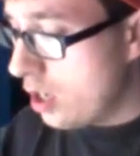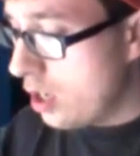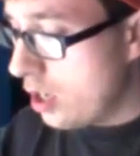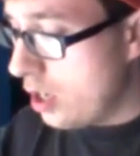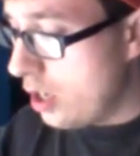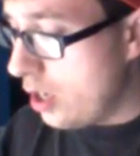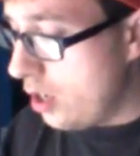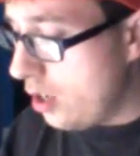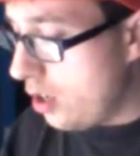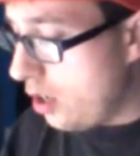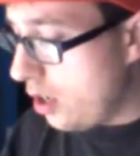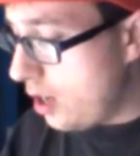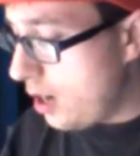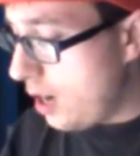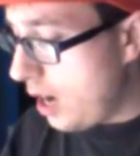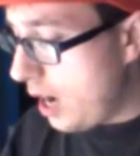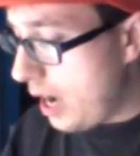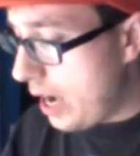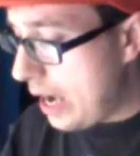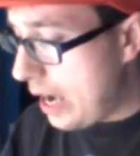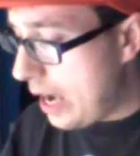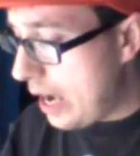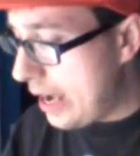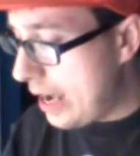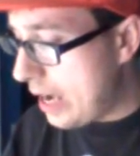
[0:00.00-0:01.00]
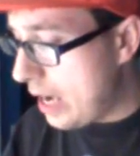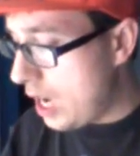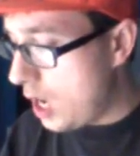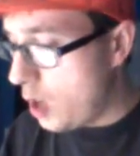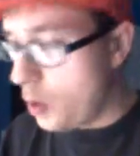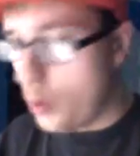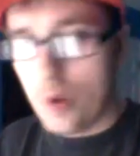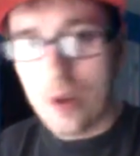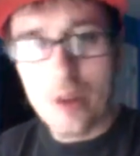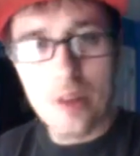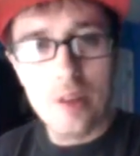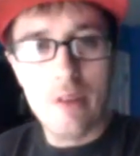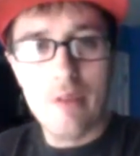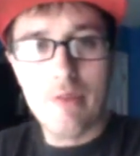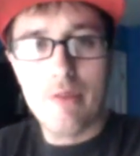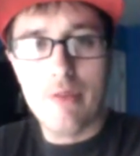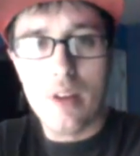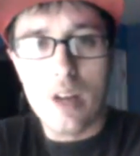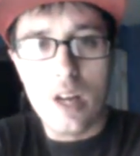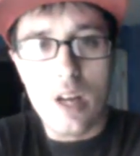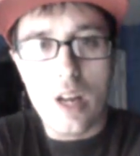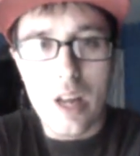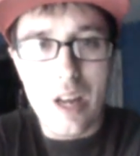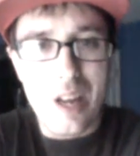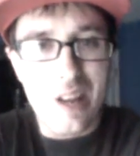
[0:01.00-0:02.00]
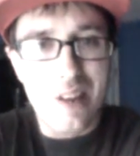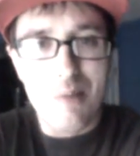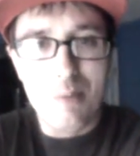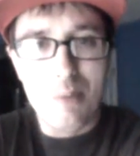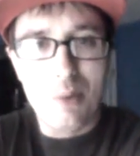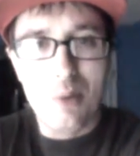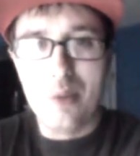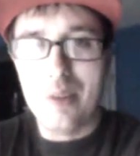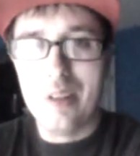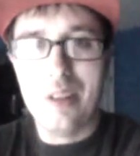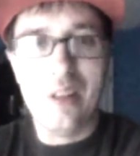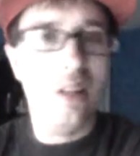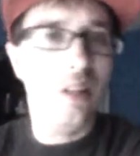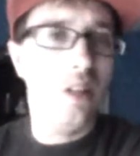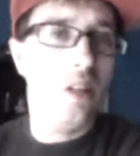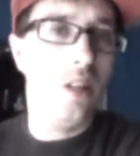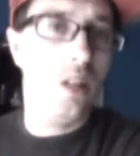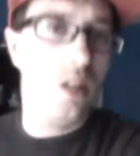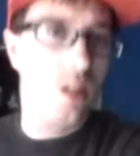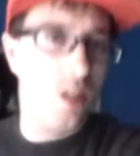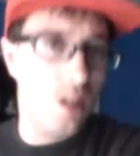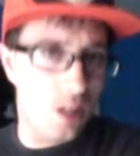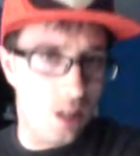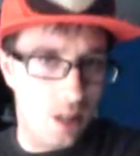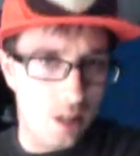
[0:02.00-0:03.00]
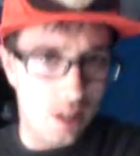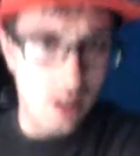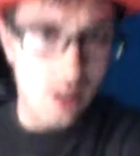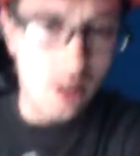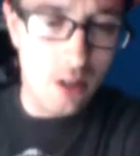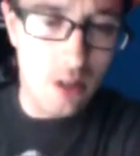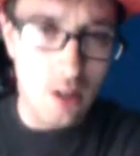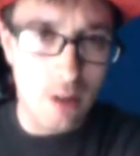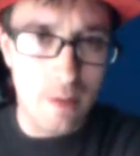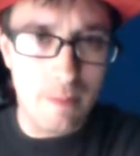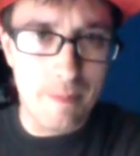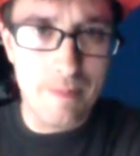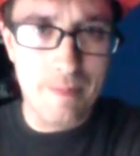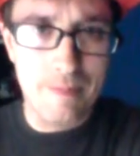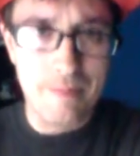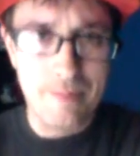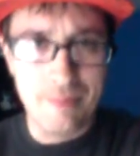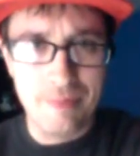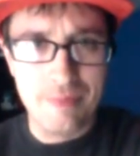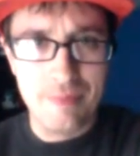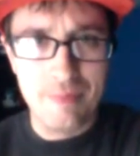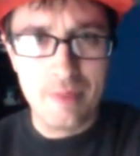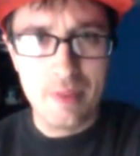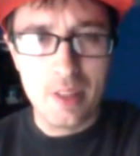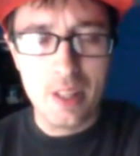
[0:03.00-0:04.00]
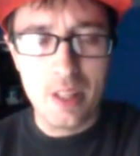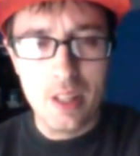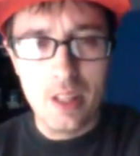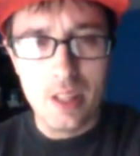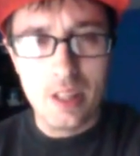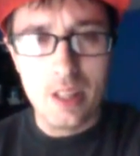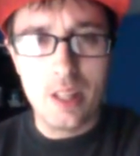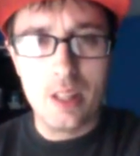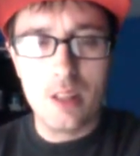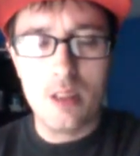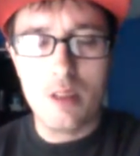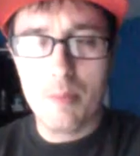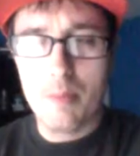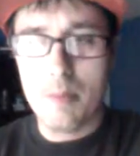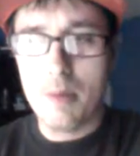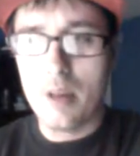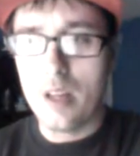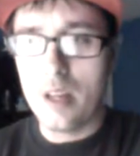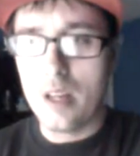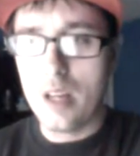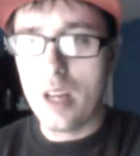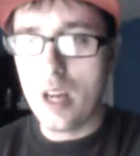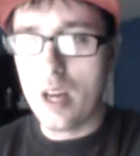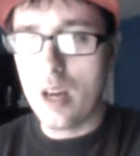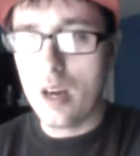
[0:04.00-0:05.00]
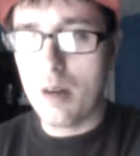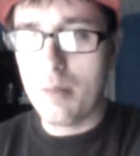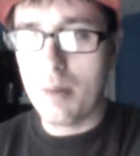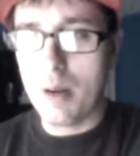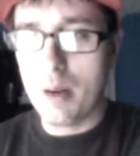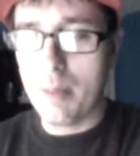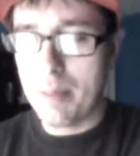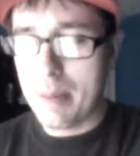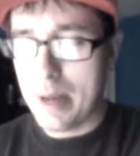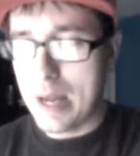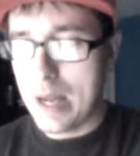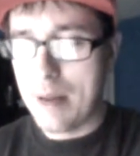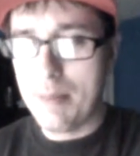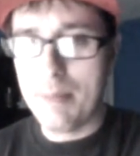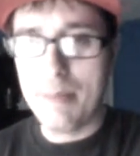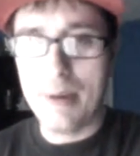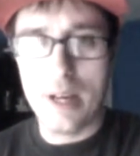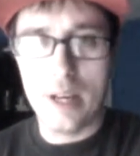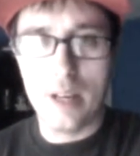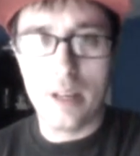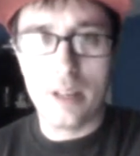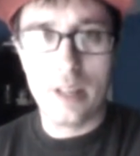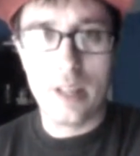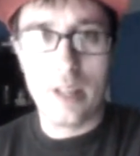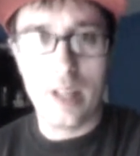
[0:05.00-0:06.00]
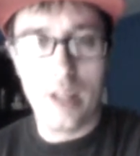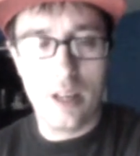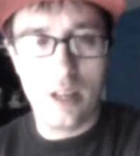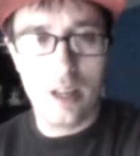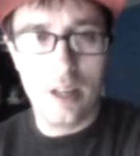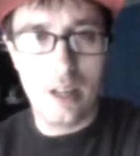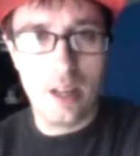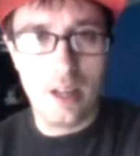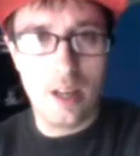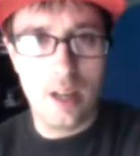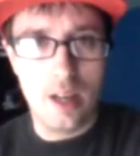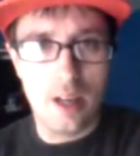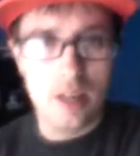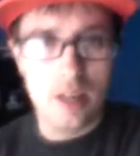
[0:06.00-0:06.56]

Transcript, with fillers: you know, I wonder if I able get on, you know, get the money out of my PayPal account. I got on